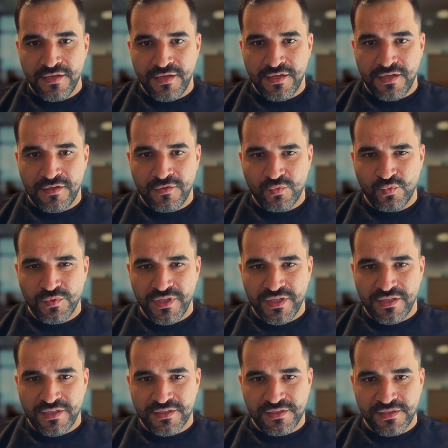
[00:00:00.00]
Now we
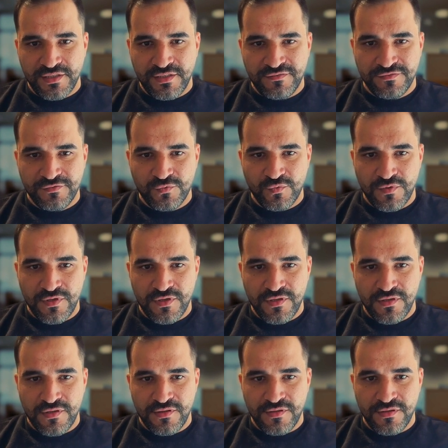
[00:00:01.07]
are left
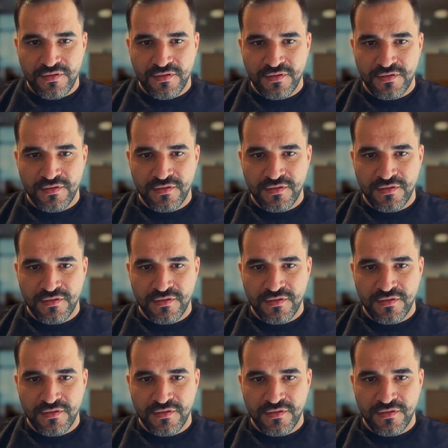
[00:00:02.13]
with